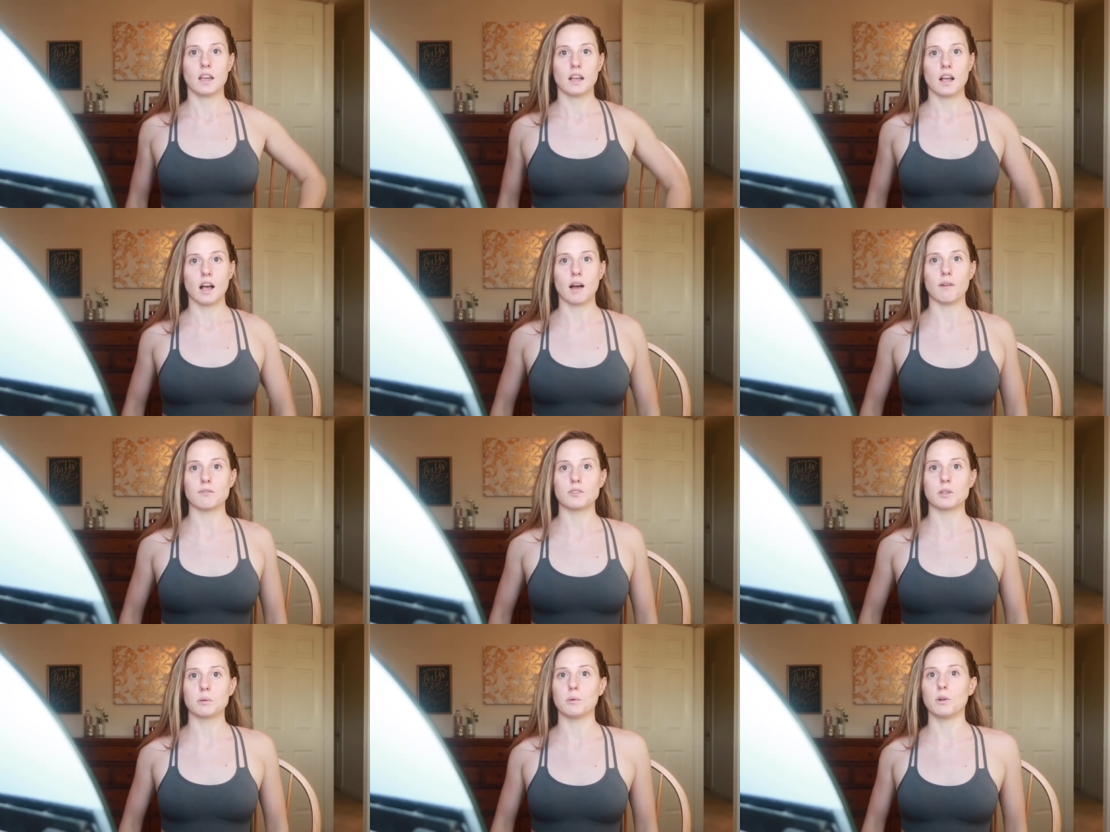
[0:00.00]

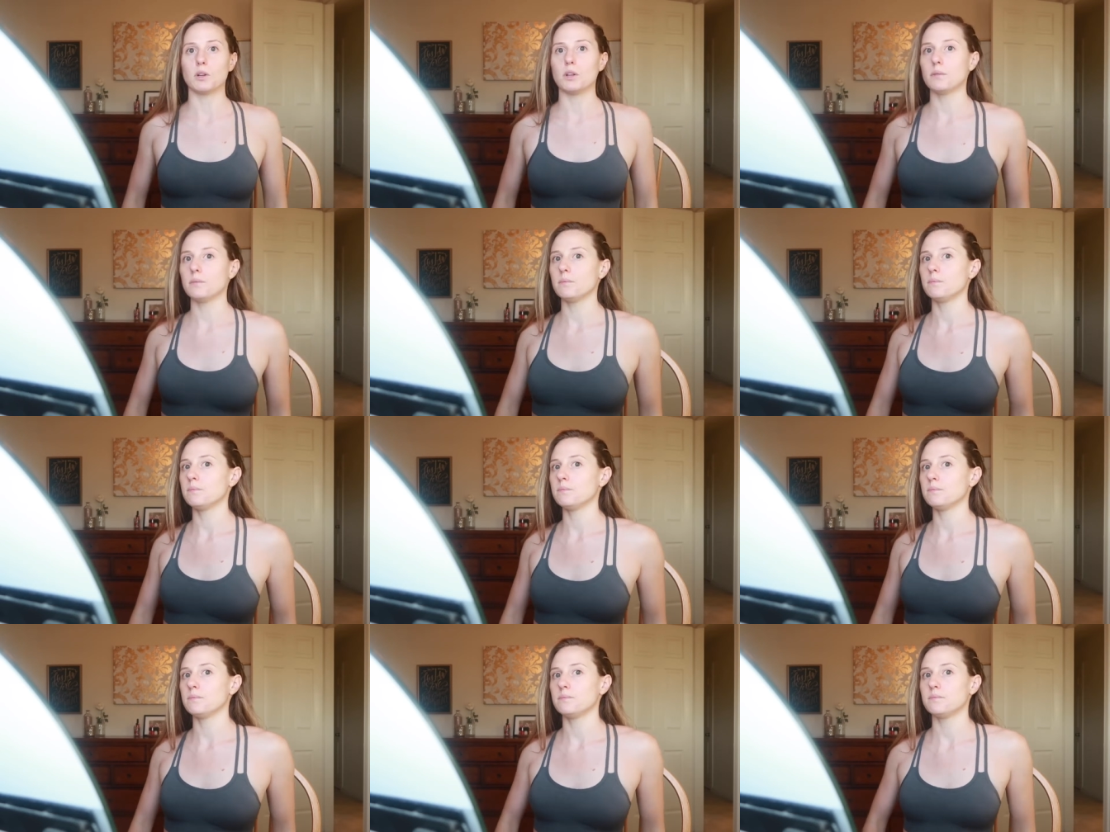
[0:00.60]
comfortable.
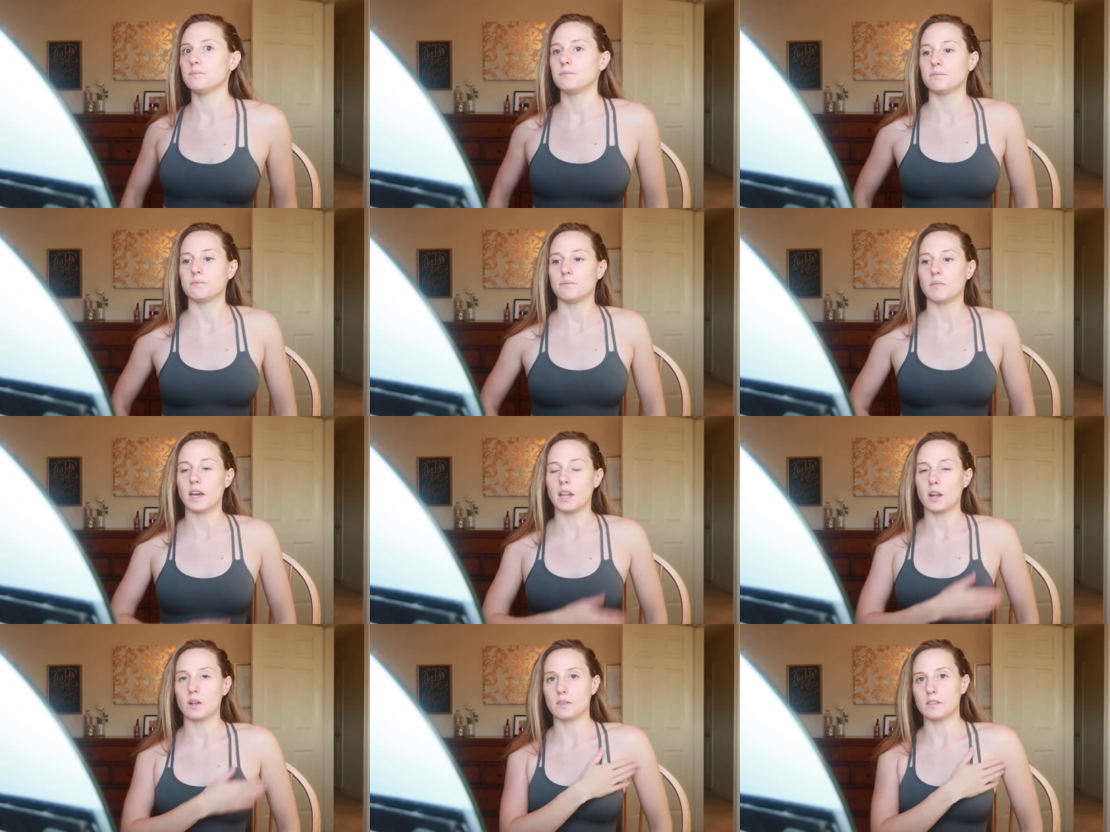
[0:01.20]

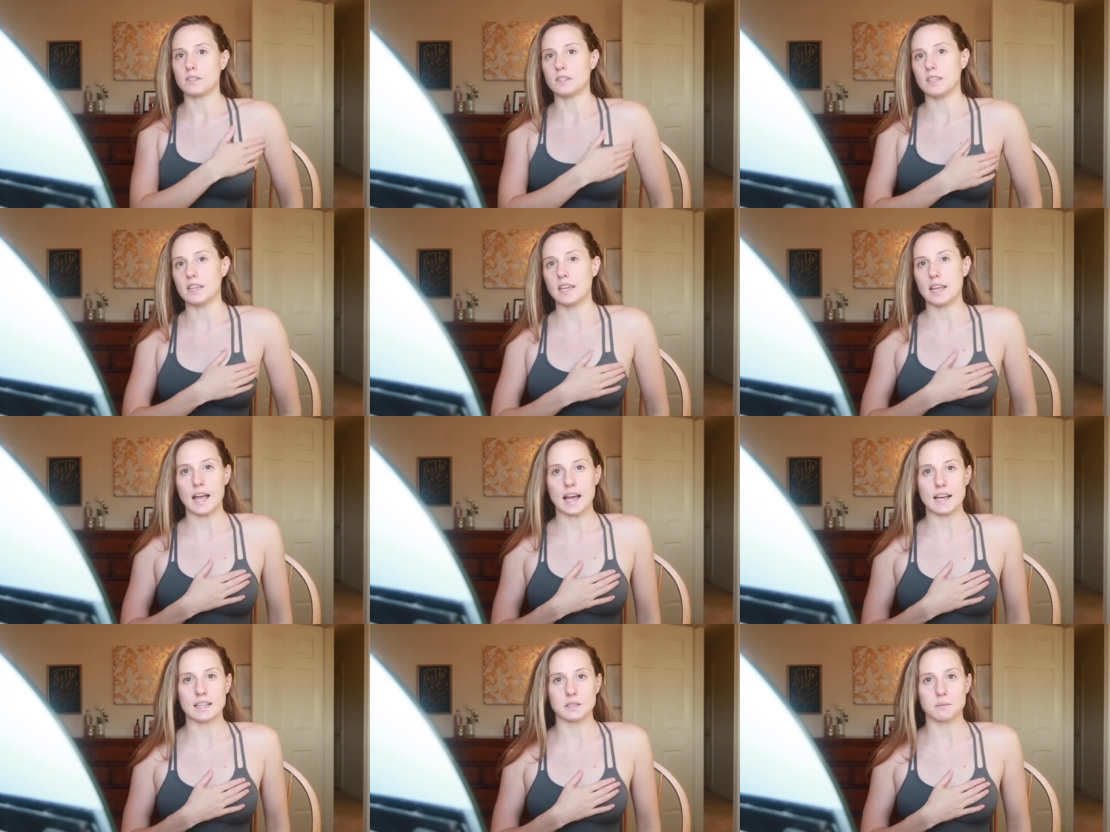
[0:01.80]
I don't see it
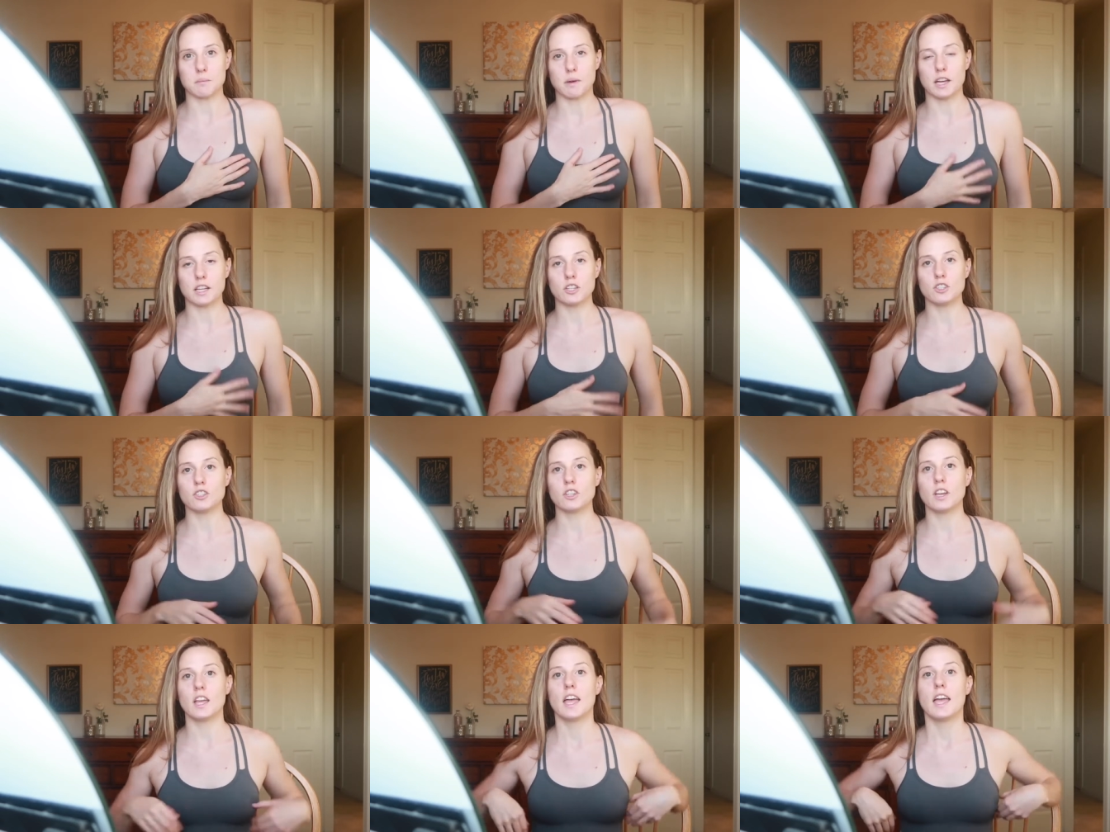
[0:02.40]
as
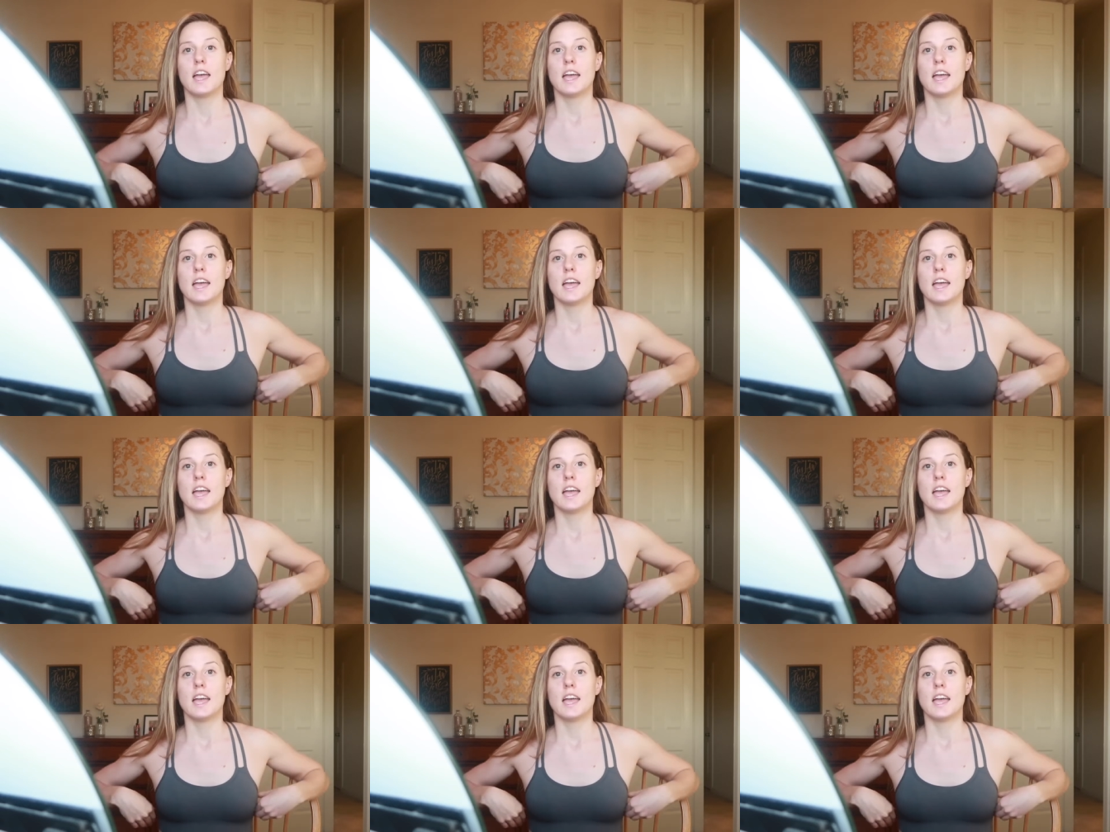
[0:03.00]
much.